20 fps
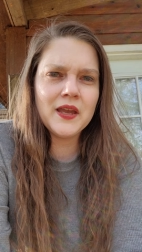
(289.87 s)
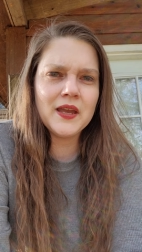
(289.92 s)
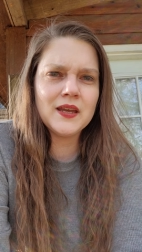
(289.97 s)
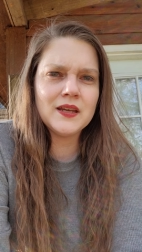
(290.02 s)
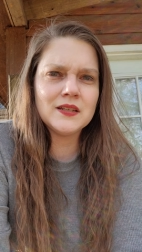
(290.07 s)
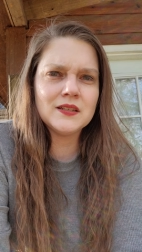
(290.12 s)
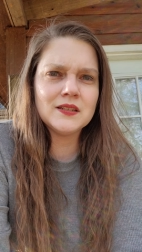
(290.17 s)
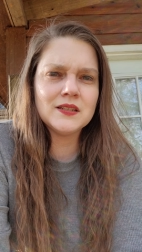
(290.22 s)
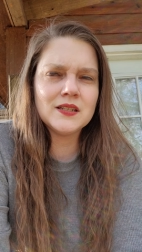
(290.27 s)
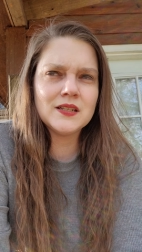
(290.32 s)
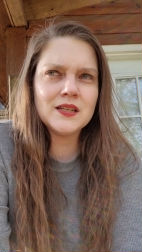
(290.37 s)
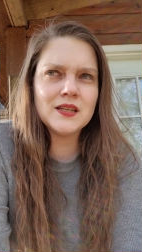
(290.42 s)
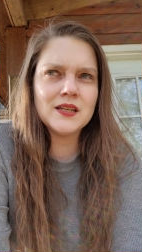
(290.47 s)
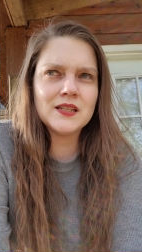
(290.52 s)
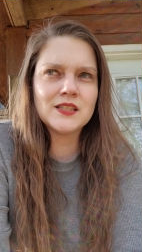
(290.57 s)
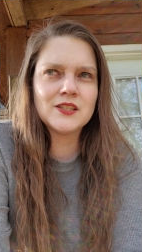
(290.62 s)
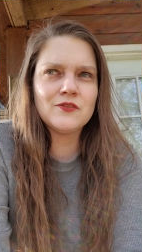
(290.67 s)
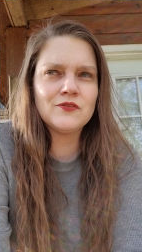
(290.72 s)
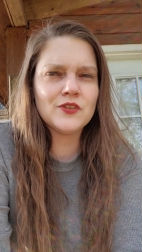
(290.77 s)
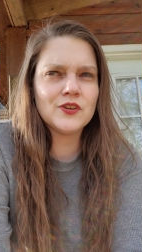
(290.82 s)
And
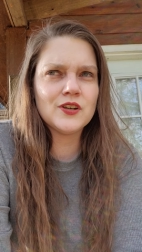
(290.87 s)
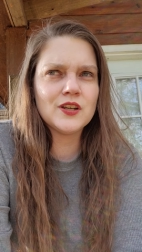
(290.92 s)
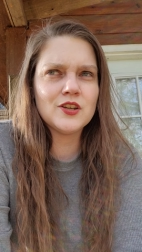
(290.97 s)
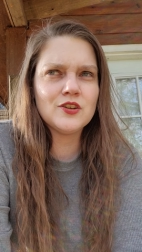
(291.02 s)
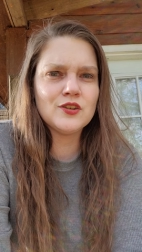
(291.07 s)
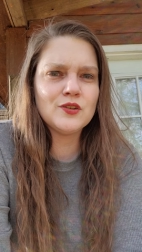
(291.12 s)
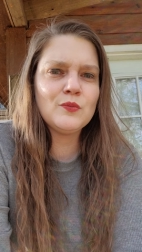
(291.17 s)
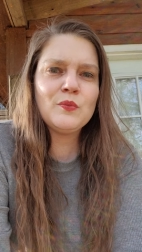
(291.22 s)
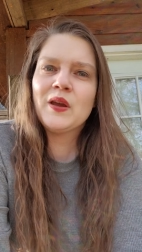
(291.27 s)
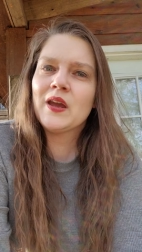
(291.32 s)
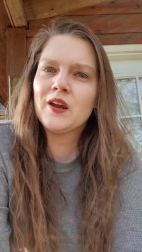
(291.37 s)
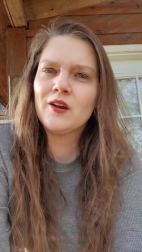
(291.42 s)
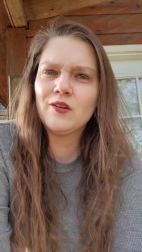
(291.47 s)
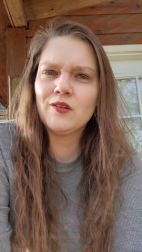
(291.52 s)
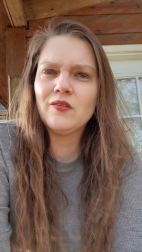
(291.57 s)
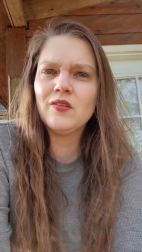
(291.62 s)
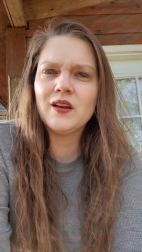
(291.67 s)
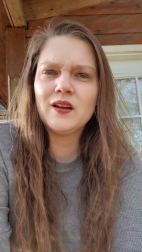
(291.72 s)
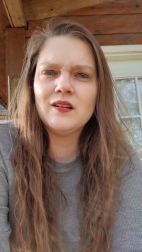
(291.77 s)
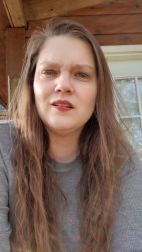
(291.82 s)
it's a very good
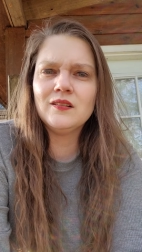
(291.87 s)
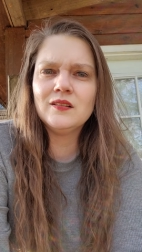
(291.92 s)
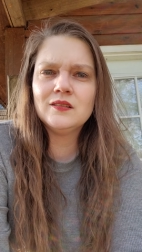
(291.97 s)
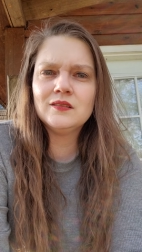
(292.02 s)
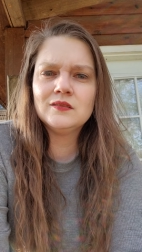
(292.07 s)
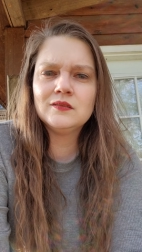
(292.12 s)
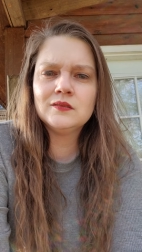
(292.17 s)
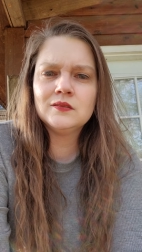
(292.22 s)
parallel.